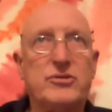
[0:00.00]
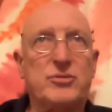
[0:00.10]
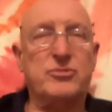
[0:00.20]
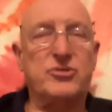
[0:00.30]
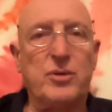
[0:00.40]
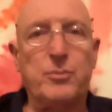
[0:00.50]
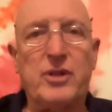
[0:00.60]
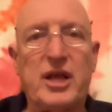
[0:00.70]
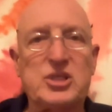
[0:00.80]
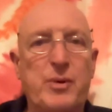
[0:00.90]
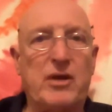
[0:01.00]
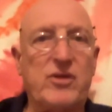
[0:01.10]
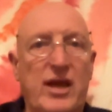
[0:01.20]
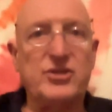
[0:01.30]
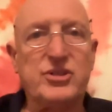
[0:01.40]
some simple
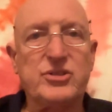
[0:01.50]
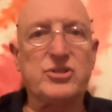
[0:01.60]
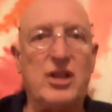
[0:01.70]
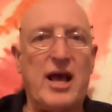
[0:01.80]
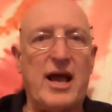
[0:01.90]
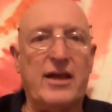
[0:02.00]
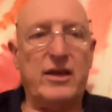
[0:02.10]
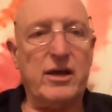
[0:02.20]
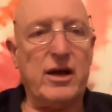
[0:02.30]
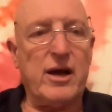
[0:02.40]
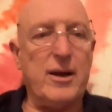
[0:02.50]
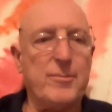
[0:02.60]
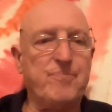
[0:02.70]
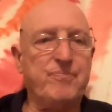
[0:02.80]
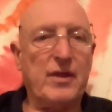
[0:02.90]
expectations like
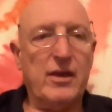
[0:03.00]
um,